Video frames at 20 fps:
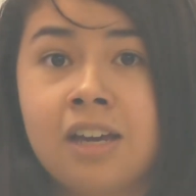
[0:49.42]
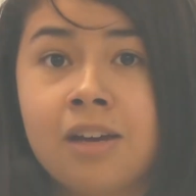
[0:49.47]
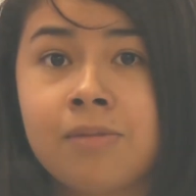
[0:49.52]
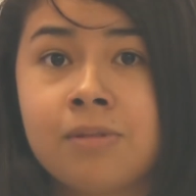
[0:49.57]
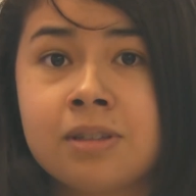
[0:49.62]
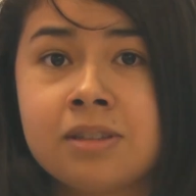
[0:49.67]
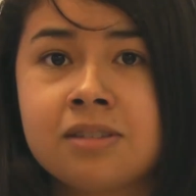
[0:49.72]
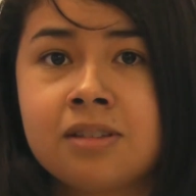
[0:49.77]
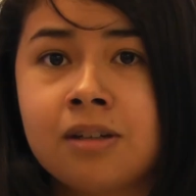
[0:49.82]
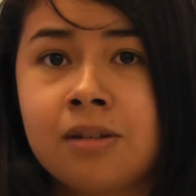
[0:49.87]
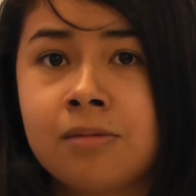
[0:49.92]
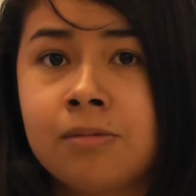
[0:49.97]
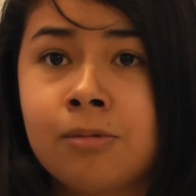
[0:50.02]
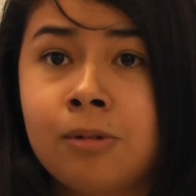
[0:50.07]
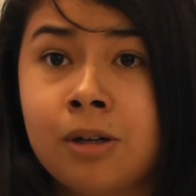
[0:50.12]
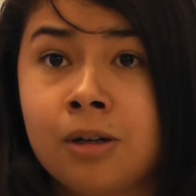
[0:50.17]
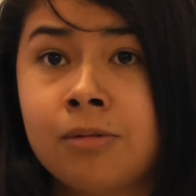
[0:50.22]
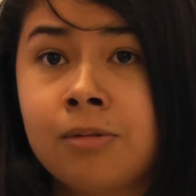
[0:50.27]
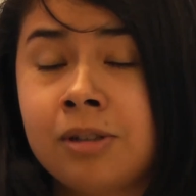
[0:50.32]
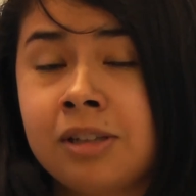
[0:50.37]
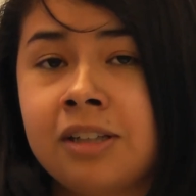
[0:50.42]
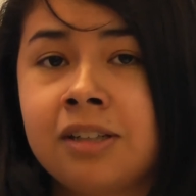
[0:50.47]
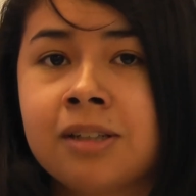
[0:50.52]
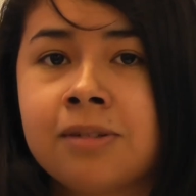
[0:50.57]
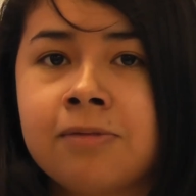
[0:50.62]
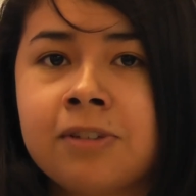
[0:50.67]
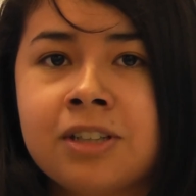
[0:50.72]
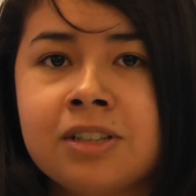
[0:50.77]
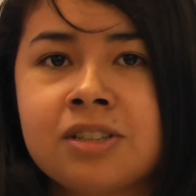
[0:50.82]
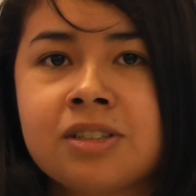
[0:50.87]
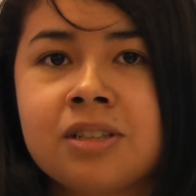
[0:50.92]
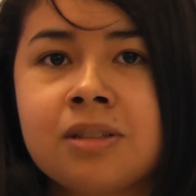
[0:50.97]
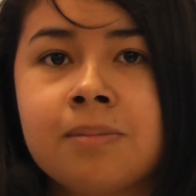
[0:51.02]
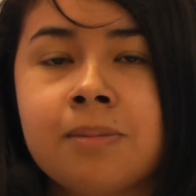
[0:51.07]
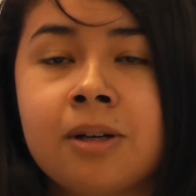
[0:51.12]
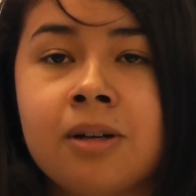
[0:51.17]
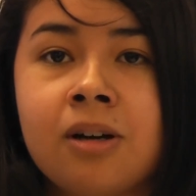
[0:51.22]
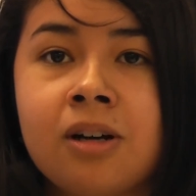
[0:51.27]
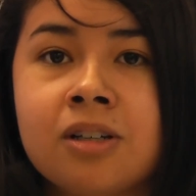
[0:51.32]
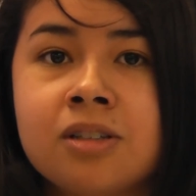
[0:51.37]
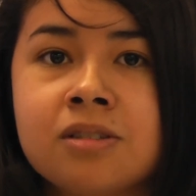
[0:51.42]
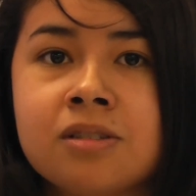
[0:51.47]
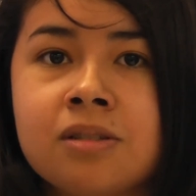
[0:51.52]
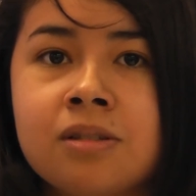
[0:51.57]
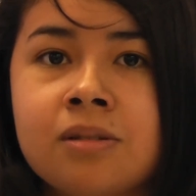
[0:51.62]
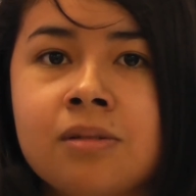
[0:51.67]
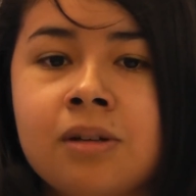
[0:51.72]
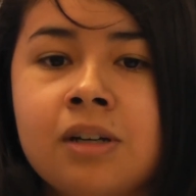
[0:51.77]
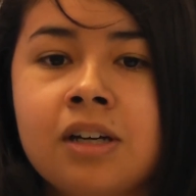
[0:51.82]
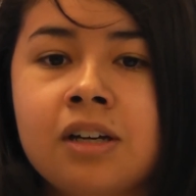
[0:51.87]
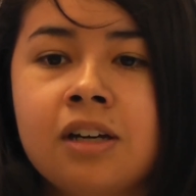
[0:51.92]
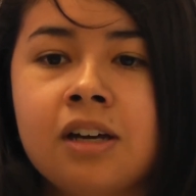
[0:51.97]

have a cell wall related function but also